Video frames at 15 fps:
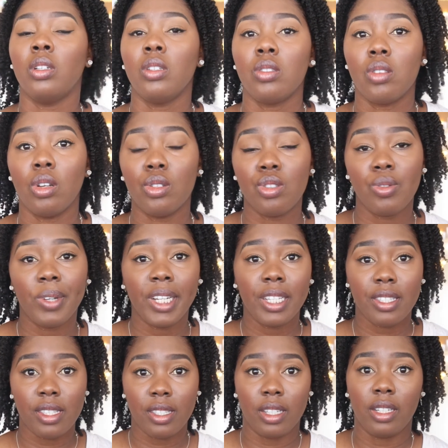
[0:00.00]
So doing
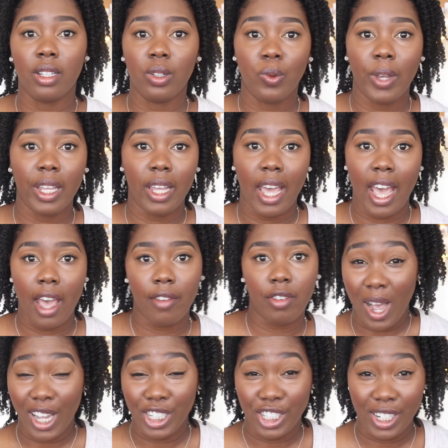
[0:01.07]
this is a good way to have
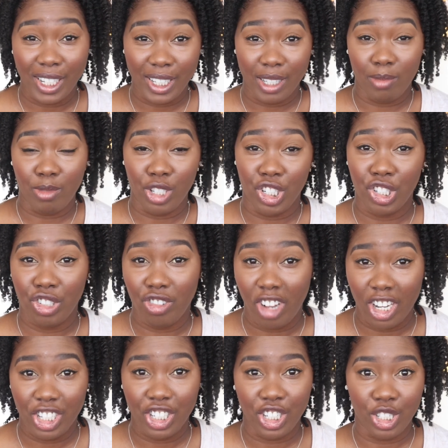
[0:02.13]
wash day can be
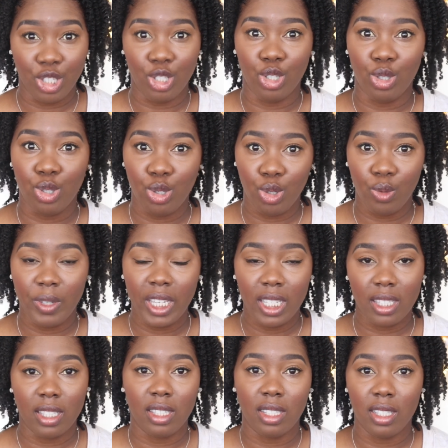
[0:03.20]
stretched into 2
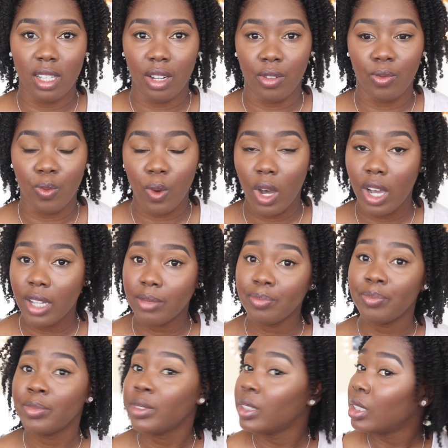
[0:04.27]
weeks instead of one.
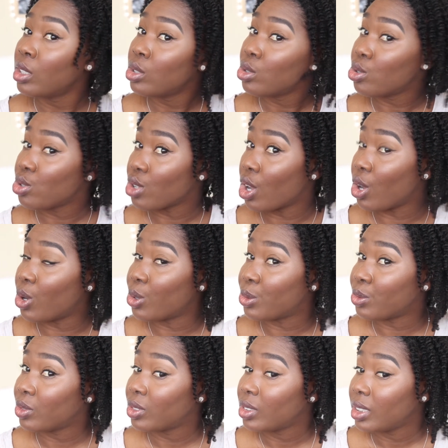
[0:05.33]
So
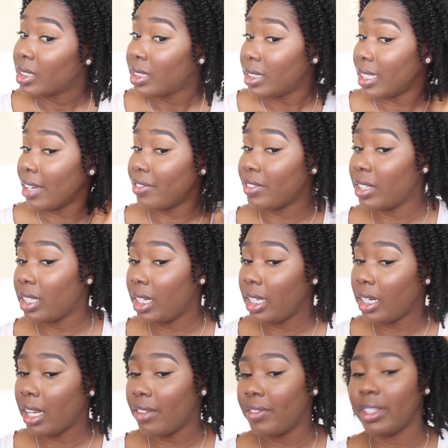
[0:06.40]
definitely
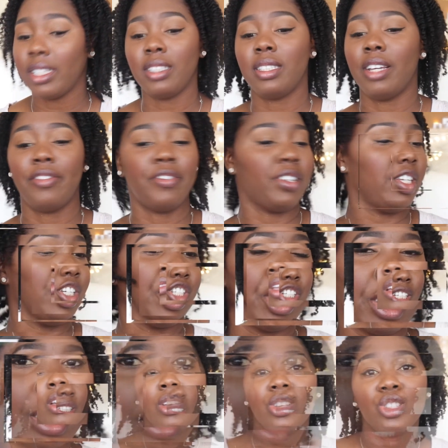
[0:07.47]
loving the
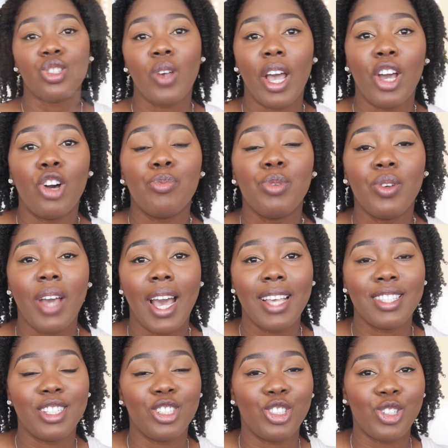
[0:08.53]
definition. So I hope you
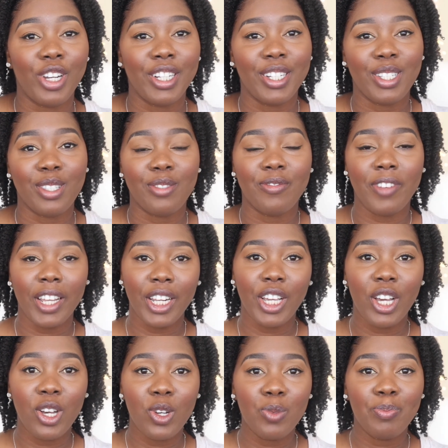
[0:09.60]
guys enjoyed this
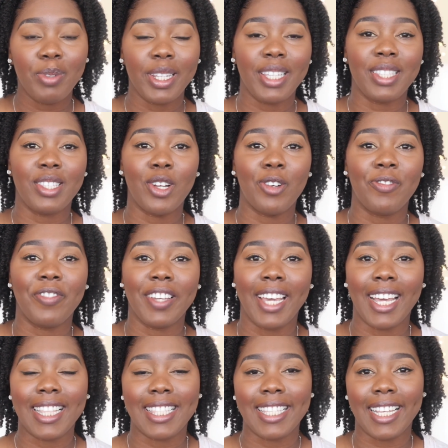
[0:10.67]
video. Please don't
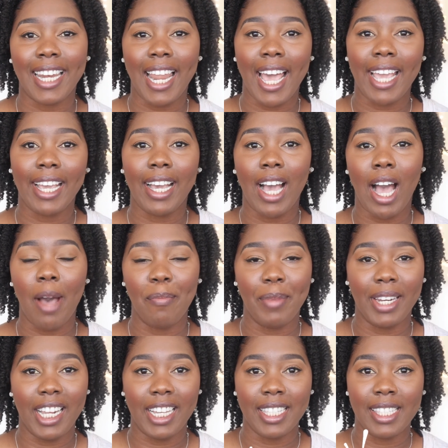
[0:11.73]
forget to like,
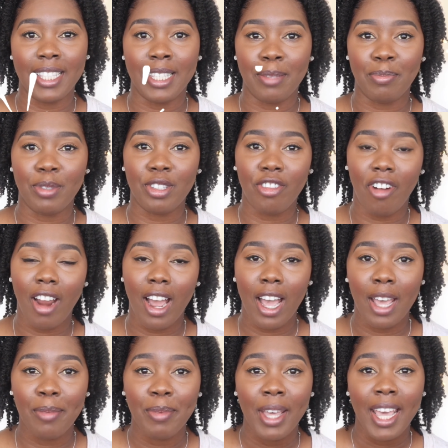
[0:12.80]
comment, and
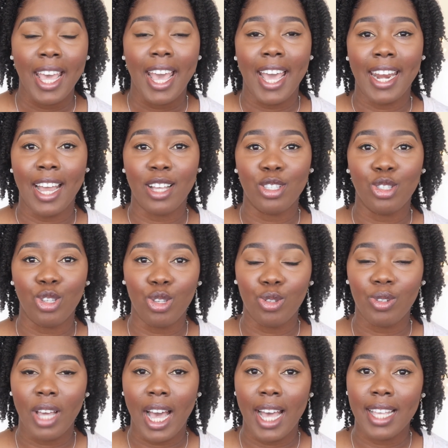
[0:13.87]
subscribe. And I'll see
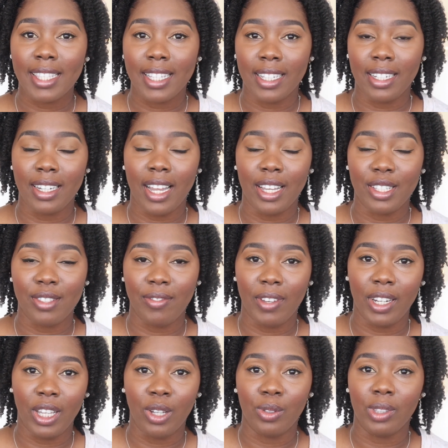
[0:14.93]
you guys in the next
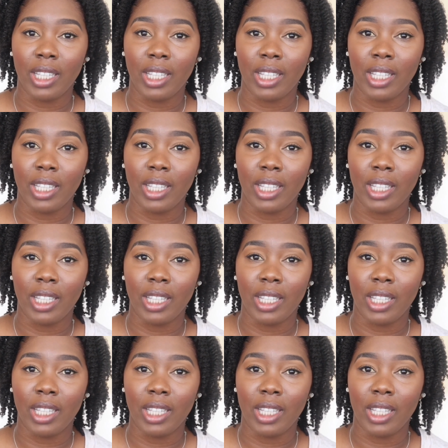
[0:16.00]
video.